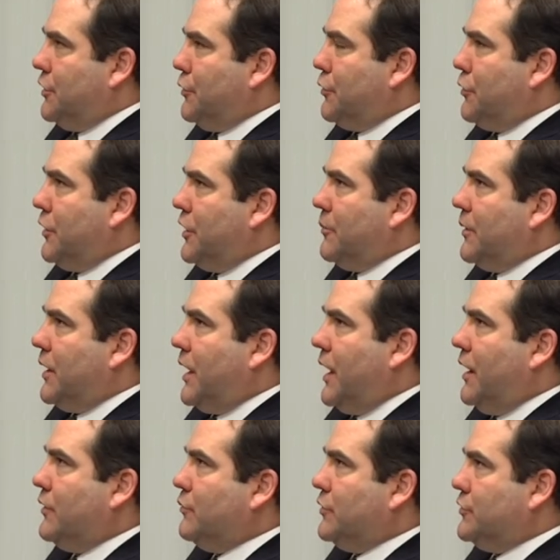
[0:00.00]
are thinking about
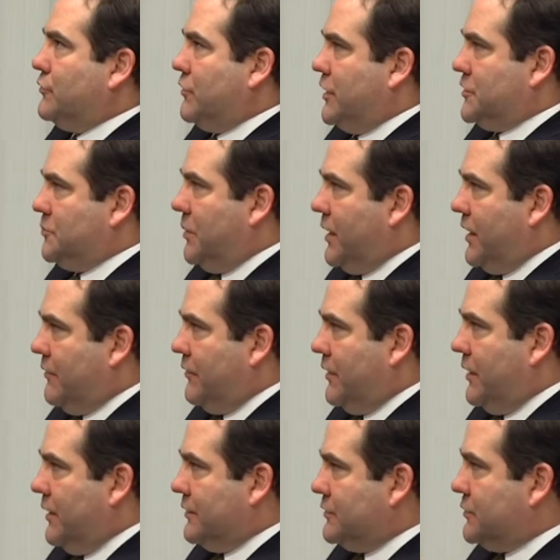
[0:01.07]
how to address
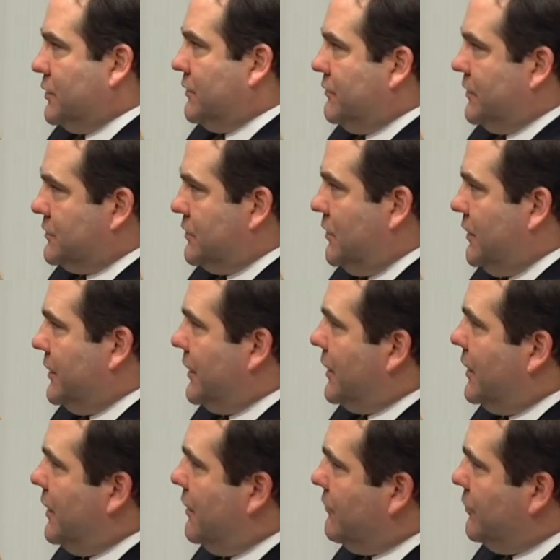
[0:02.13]
poverty and sort of let's call it
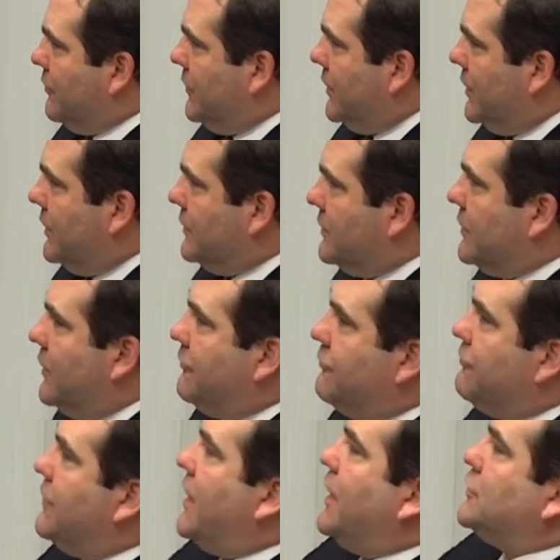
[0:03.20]
a government, a
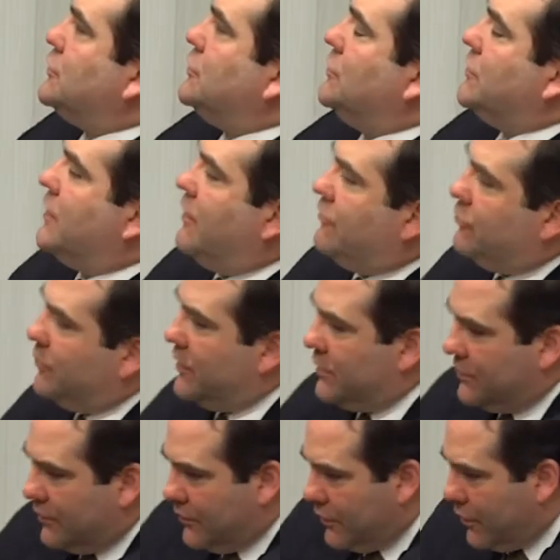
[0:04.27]
national government
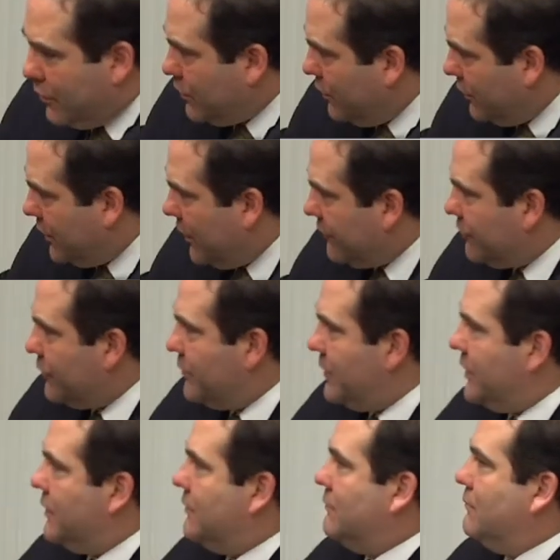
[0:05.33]
to local
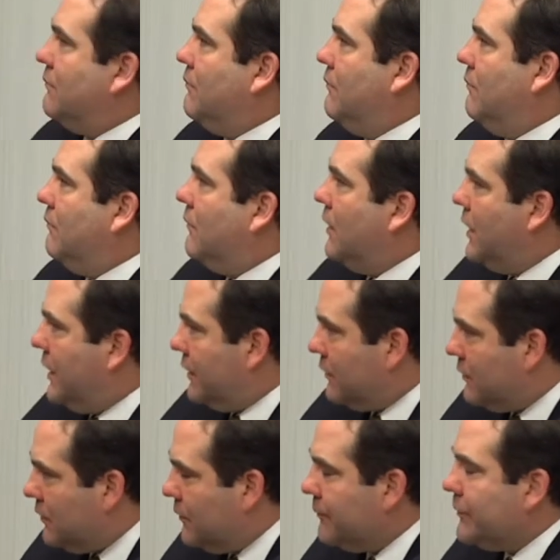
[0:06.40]
government
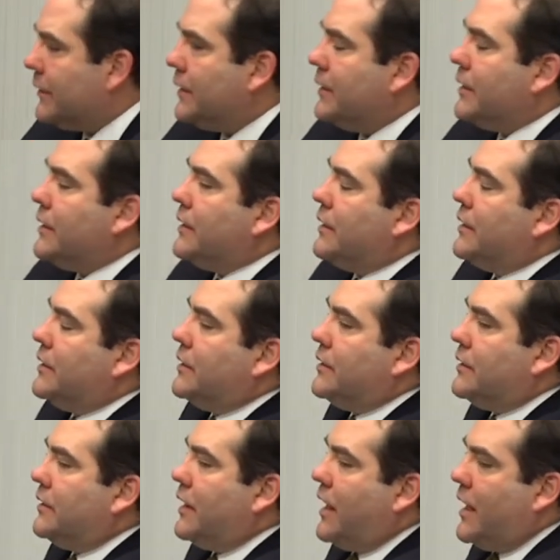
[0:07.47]
model
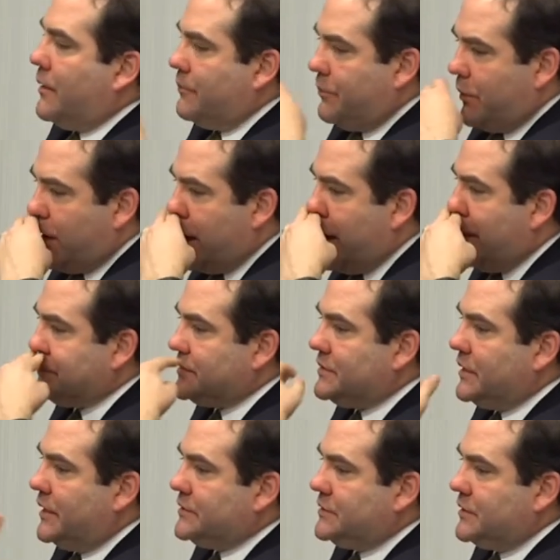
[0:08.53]
that perhaps
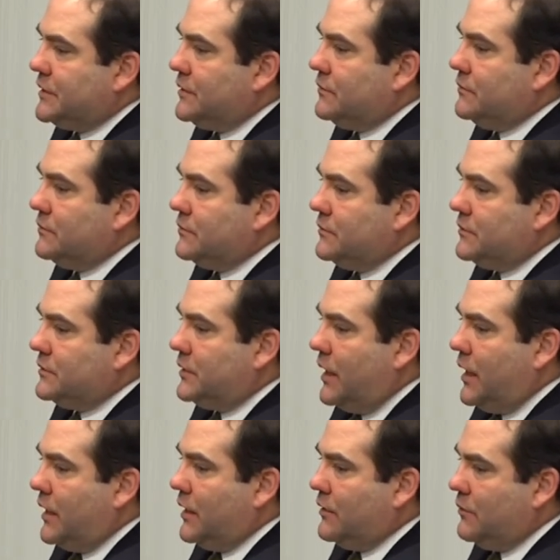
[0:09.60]
doesn't
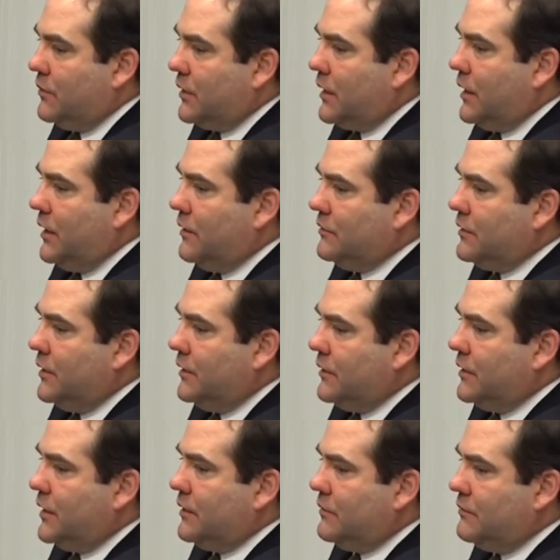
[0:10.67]
take into account
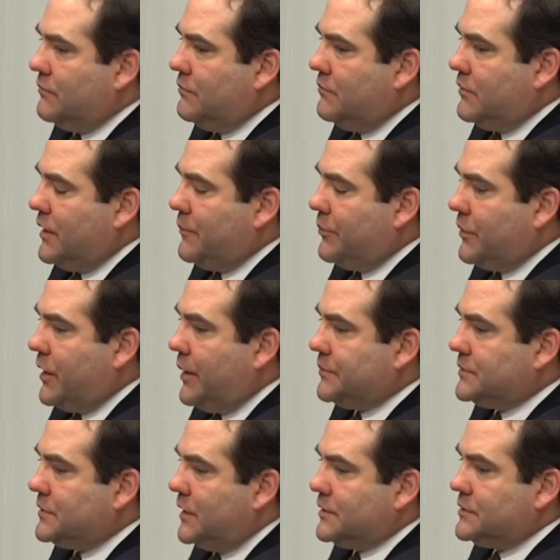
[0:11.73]
that that
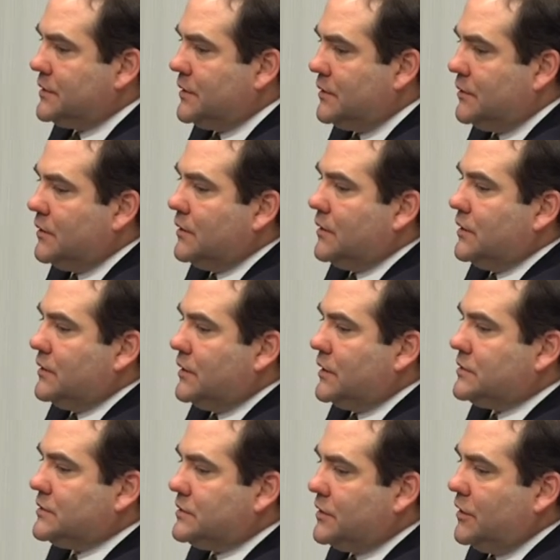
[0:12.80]
perhaps doesn't
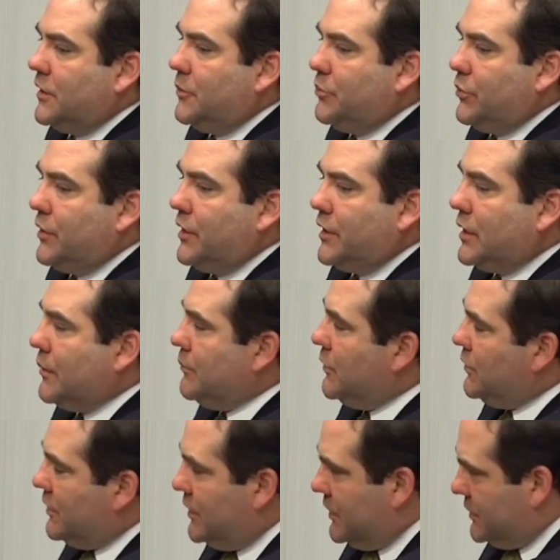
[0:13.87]
necessarily bring
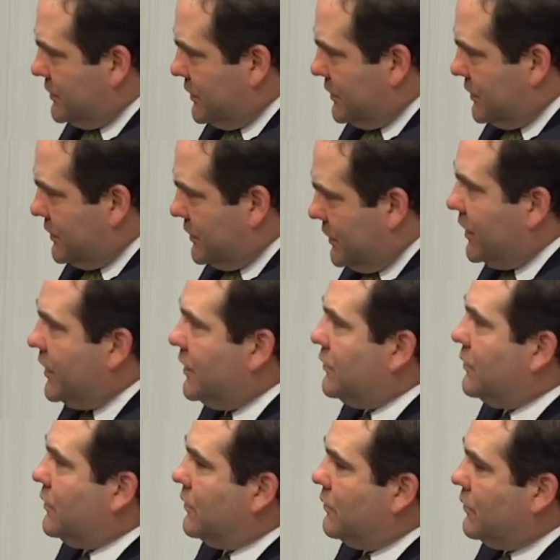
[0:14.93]
communities into it
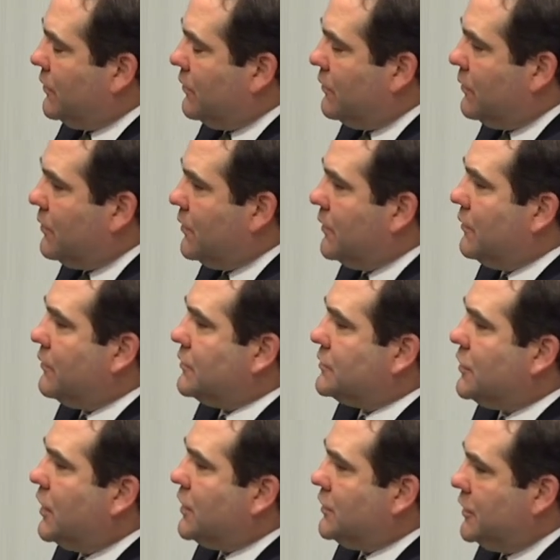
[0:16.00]
or, or, or, or
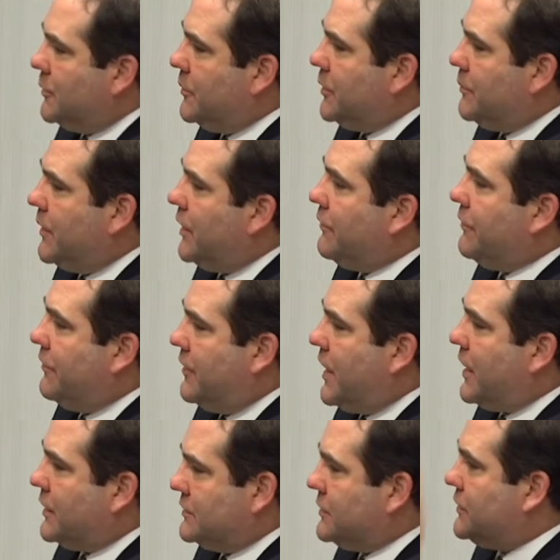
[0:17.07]
talk a little bit about
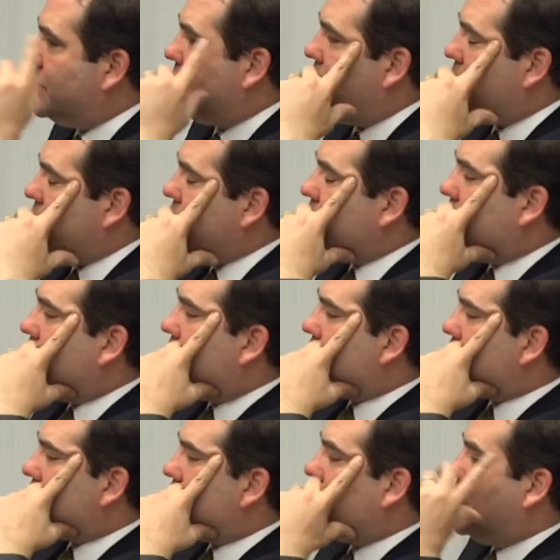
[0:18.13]
that because I thought that was a very
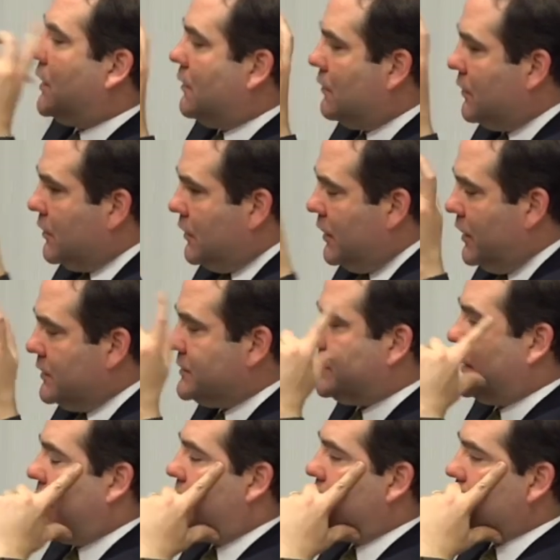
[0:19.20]
interesting so, insight.